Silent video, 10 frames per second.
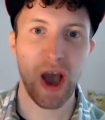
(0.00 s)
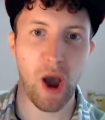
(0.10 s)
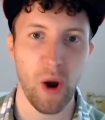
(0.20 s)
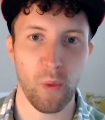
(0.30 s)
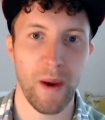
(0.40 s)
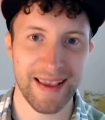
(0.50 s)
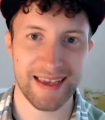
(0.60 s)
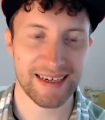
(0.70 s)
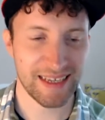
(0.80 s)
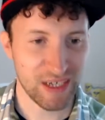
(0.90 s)

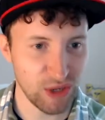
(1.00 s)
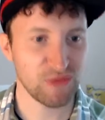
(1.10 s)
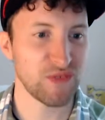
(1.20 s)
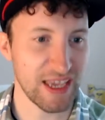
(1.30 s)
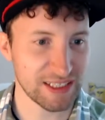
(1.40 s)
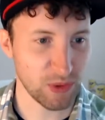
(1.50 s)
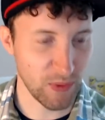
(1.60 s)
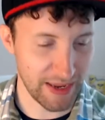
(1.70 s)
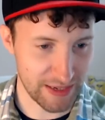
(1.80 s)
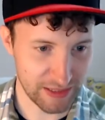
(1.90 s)
awakening. Luffy has
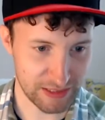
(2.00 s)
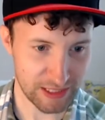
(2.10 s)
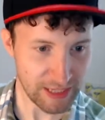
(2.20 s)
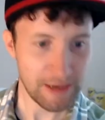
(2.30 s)
awakened.